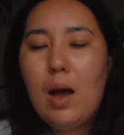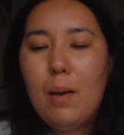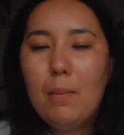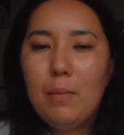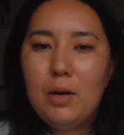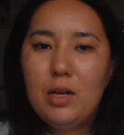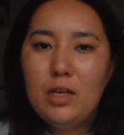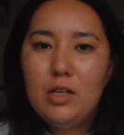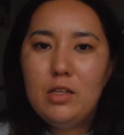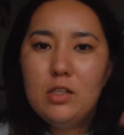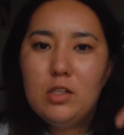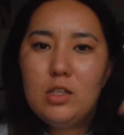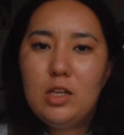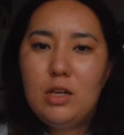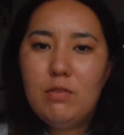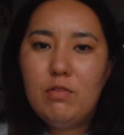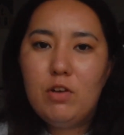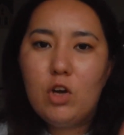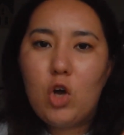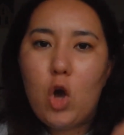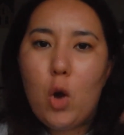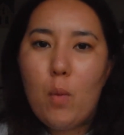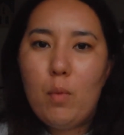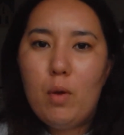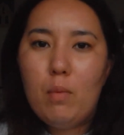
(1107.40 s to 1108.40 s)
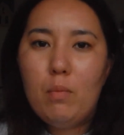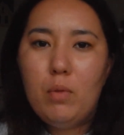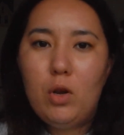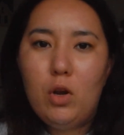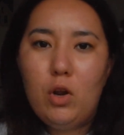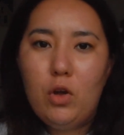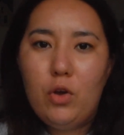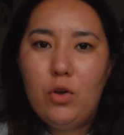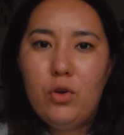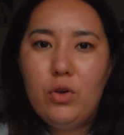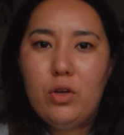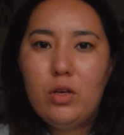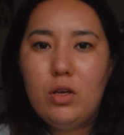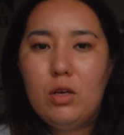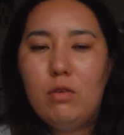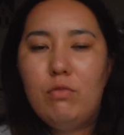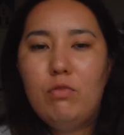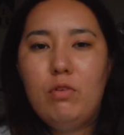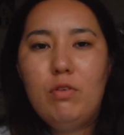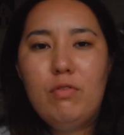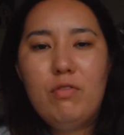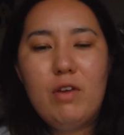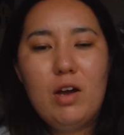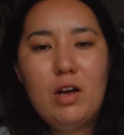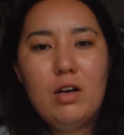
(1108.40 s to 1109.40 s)
please leave a comment below.
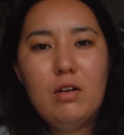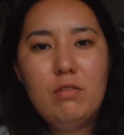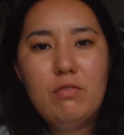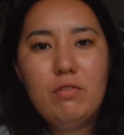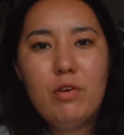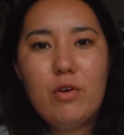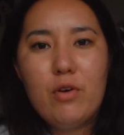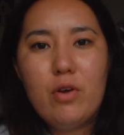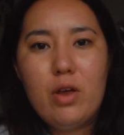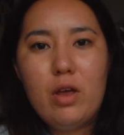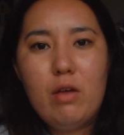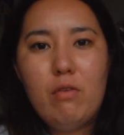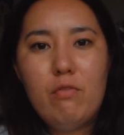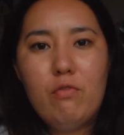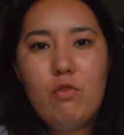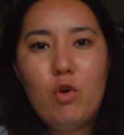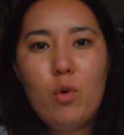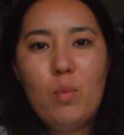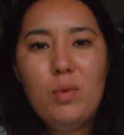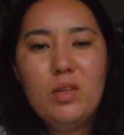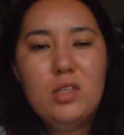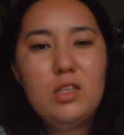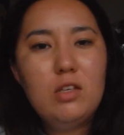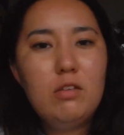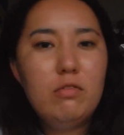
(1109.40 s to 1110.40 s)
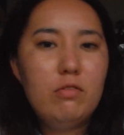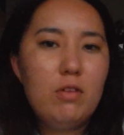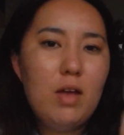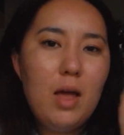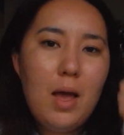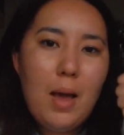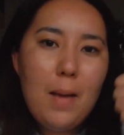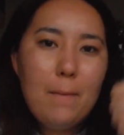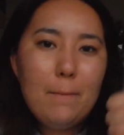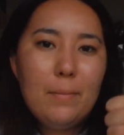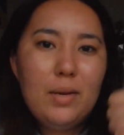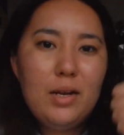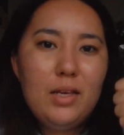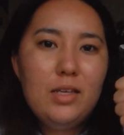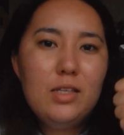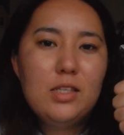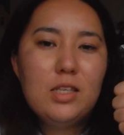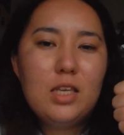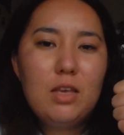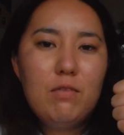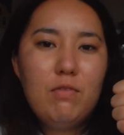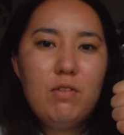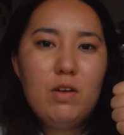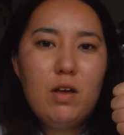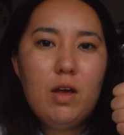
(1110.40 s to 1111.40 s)
If you found it very informative, please
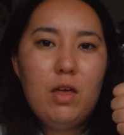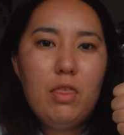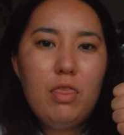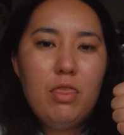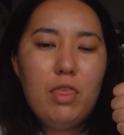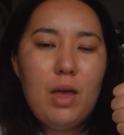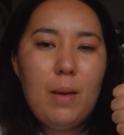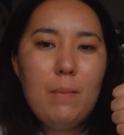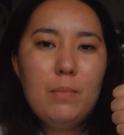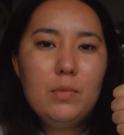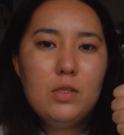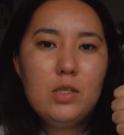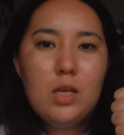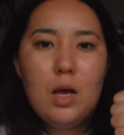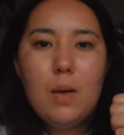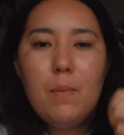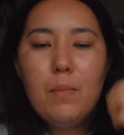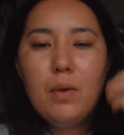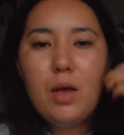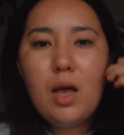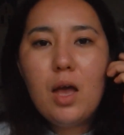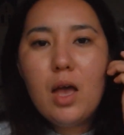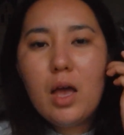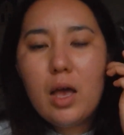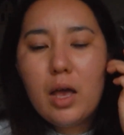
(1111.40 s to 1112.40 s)
give it a thumbs up,